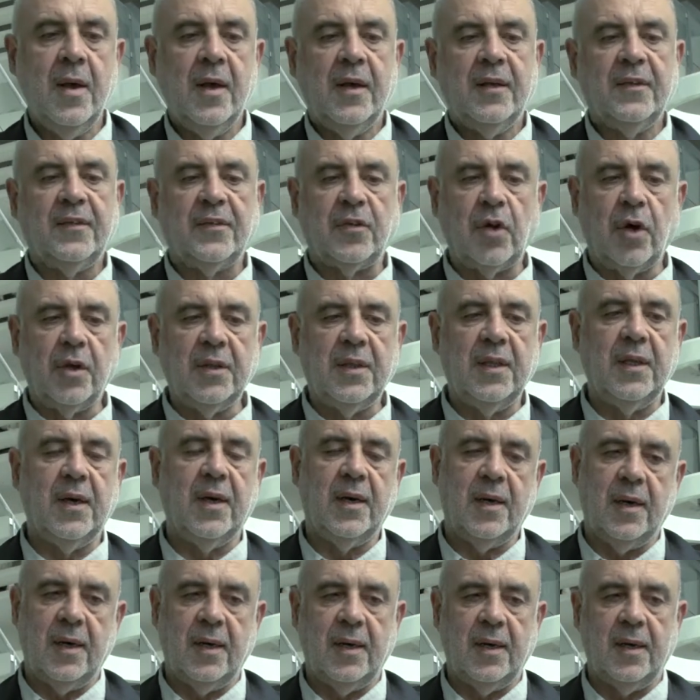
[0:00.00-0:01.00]

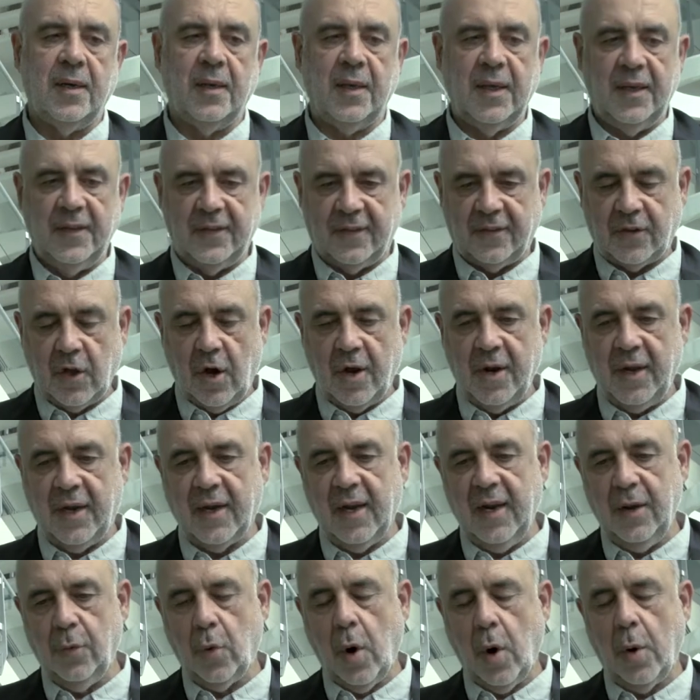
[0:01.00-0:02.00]
So
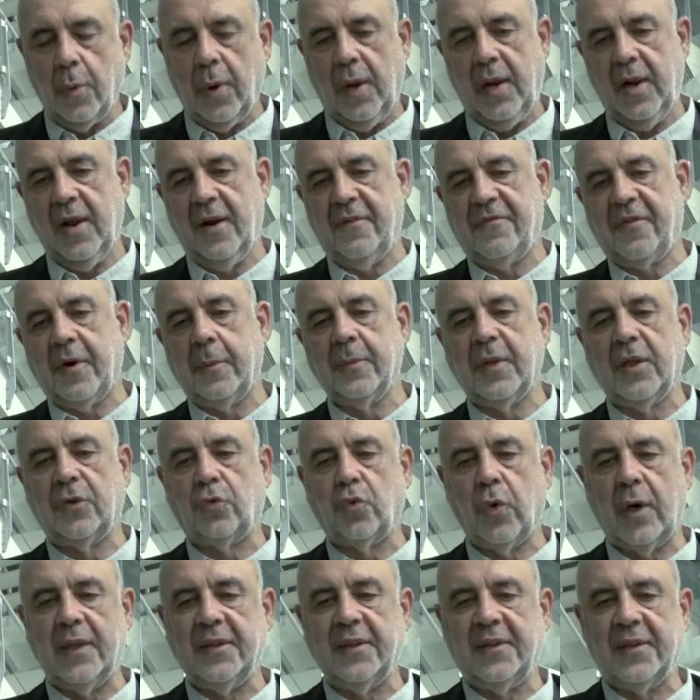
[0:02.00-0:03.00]
historically, what we learned from the
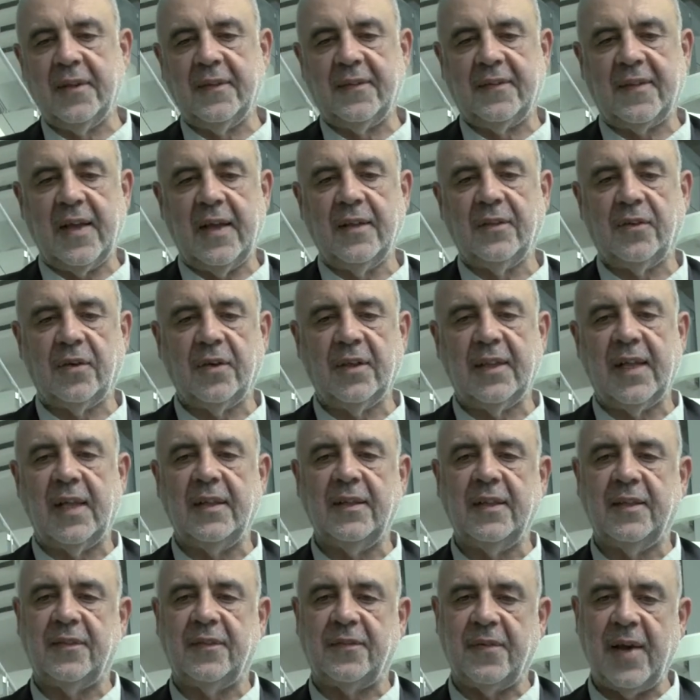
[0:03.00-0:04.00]
20th century, that
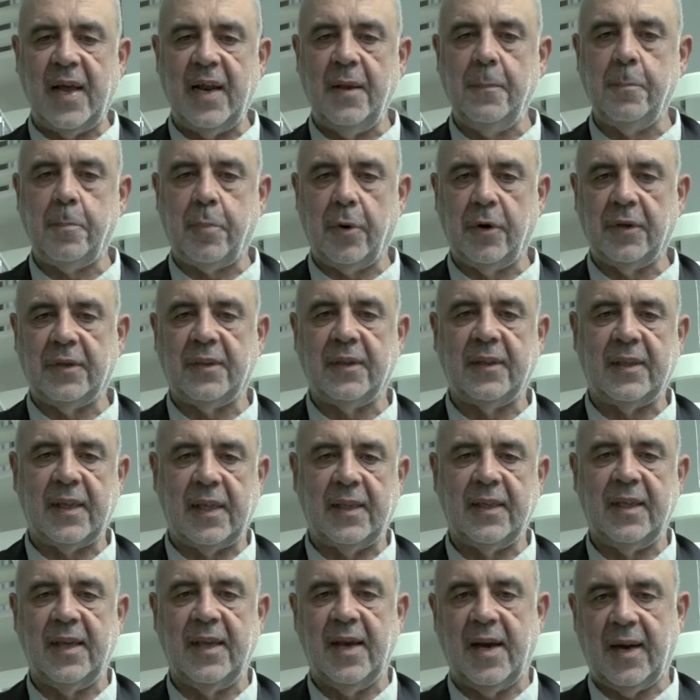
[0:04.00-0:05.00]
it's very important
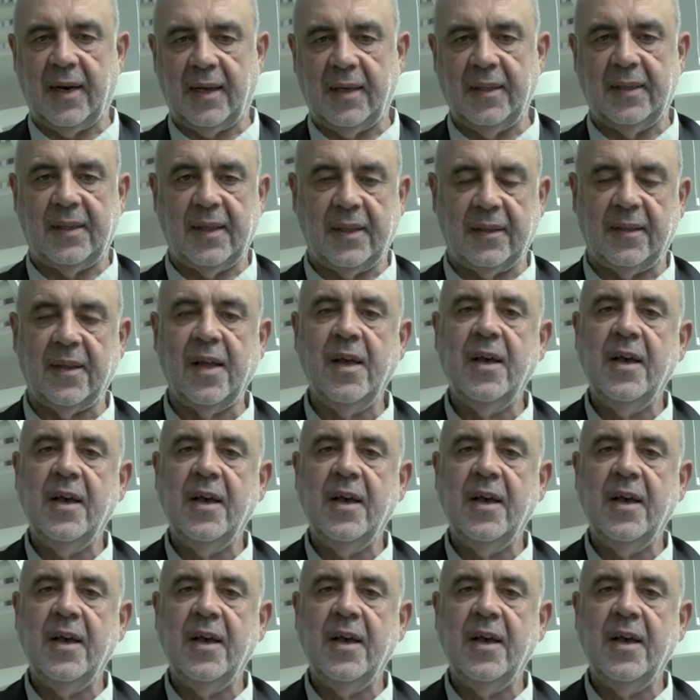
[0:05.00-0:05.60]
that the architect